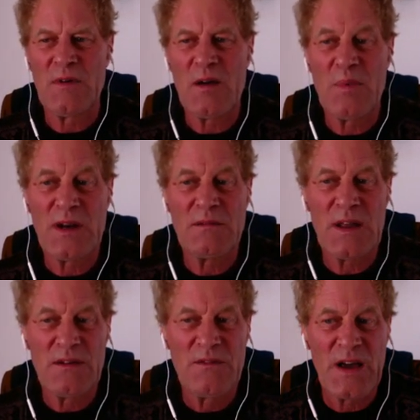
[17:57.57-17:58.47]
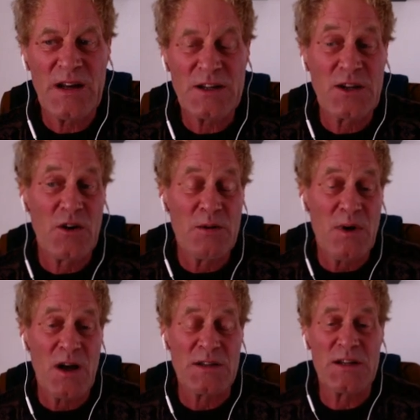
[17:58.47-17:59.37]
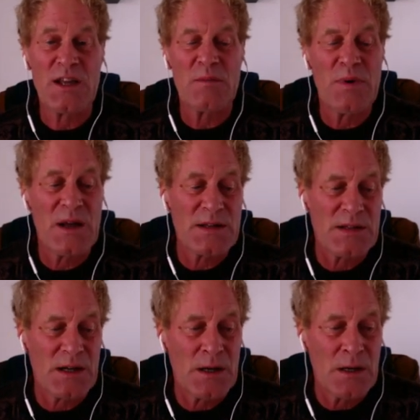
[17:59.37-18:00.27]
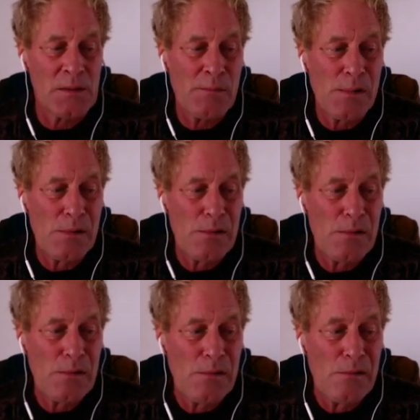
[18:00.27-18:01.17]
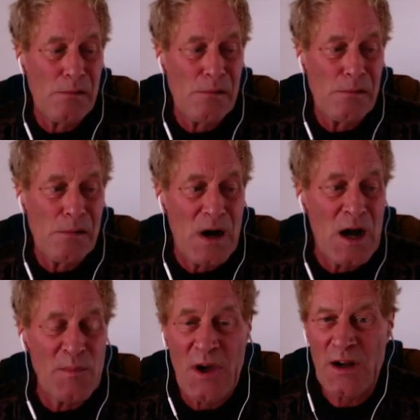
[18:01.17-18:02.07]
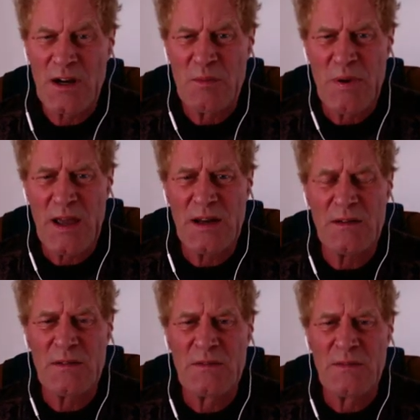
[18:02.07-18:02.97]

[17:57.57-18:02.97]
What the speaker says: I've been invited to go to Bosnia, but I'm not going to pay